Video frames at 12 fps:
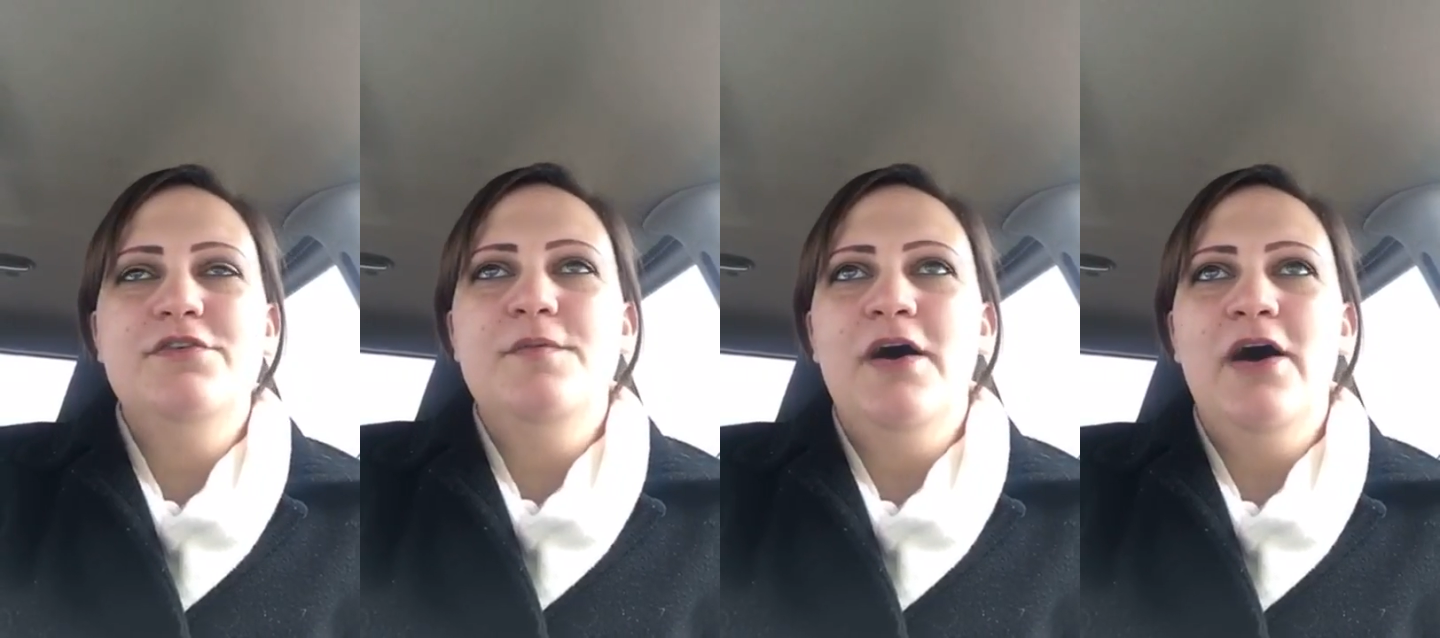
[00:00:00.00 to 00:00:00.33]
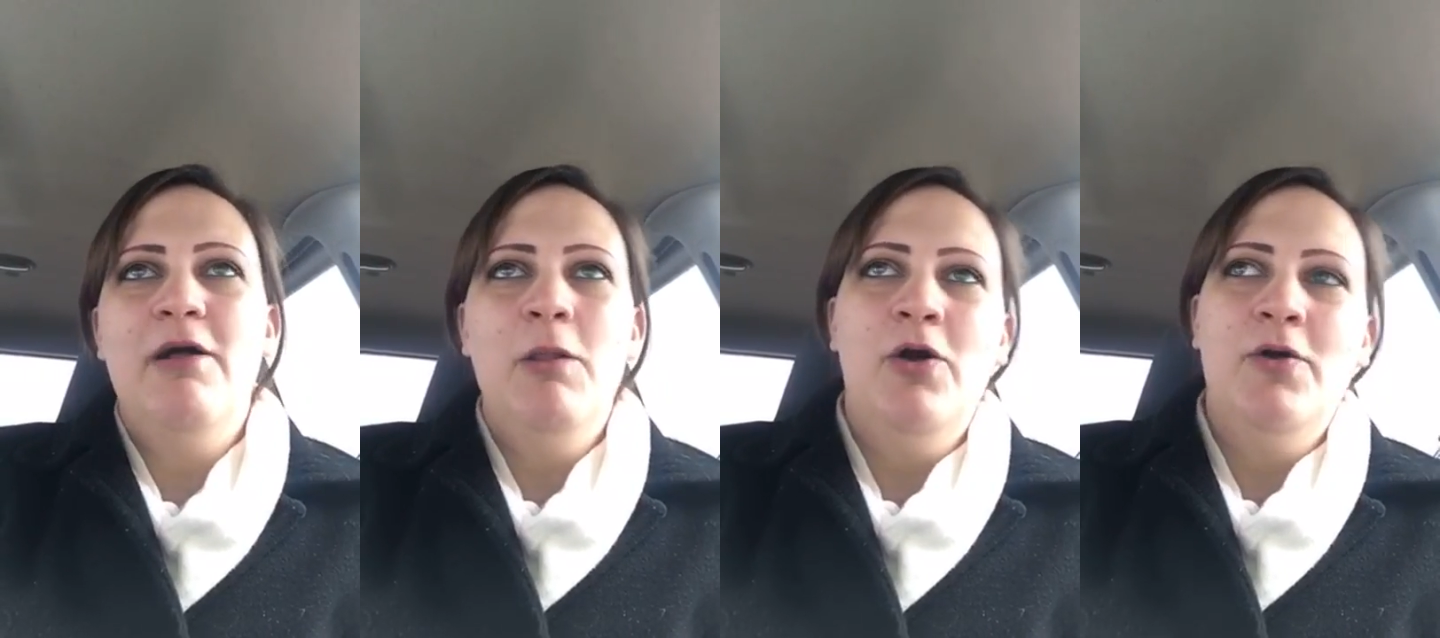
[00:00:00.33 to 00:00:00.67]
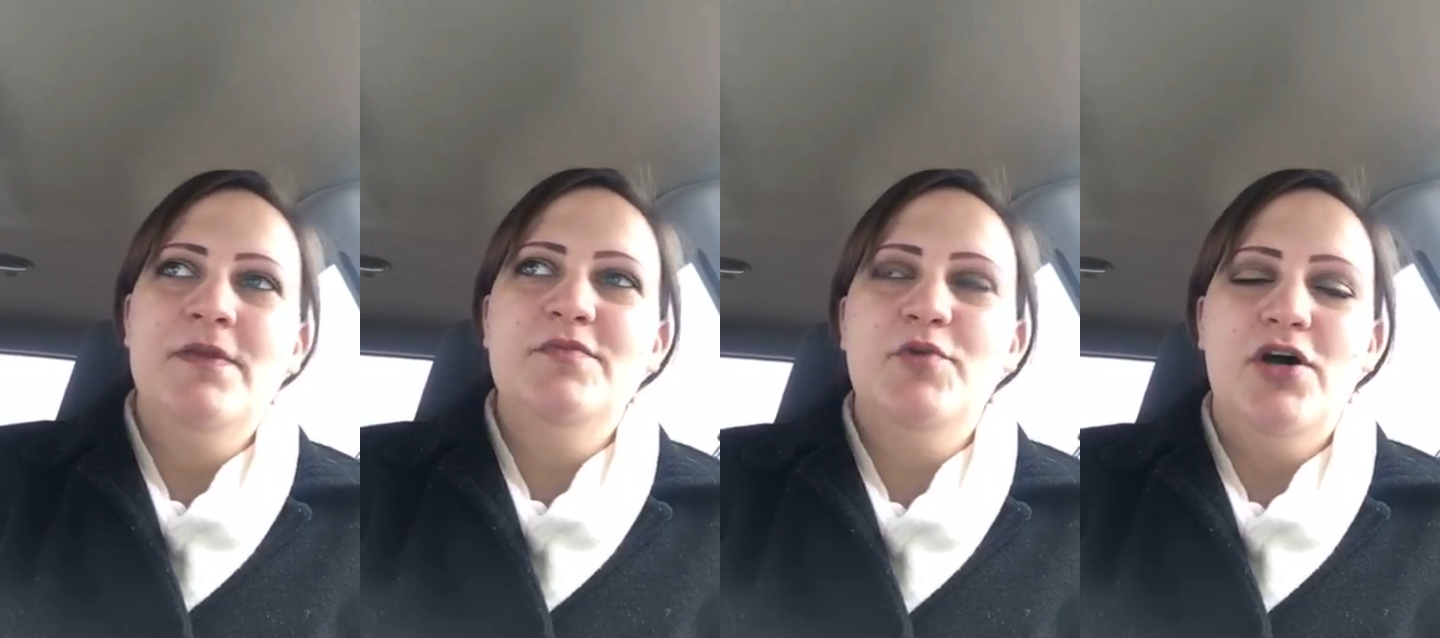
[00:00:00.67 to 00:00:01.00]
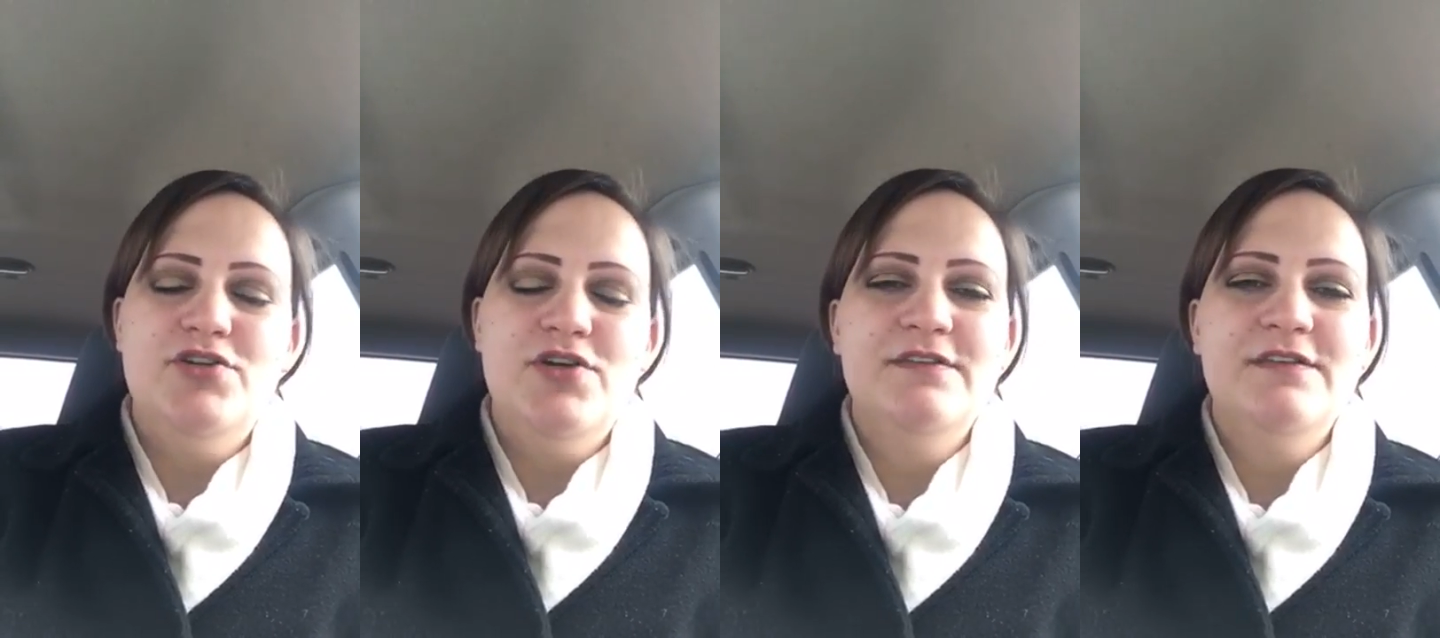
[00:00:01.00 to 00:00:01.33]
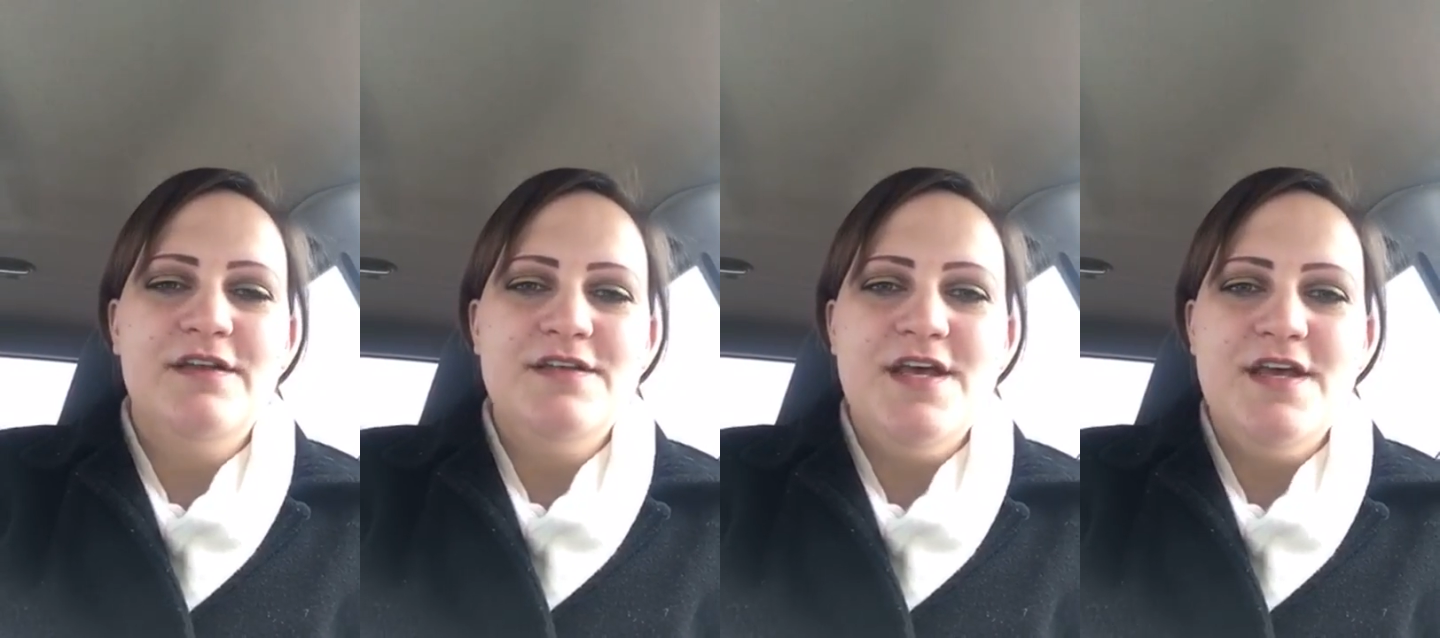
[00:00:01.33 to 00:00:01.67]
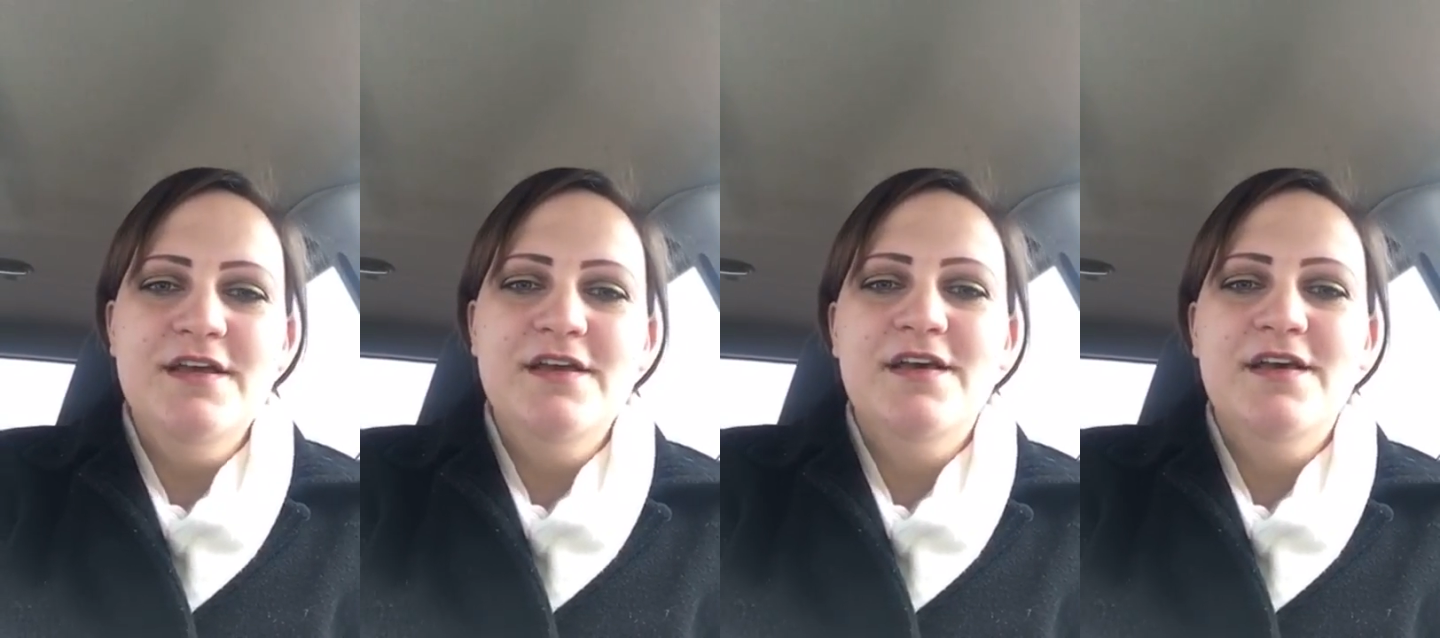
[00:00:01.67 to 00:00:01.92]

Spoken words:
about how long this project's going to take,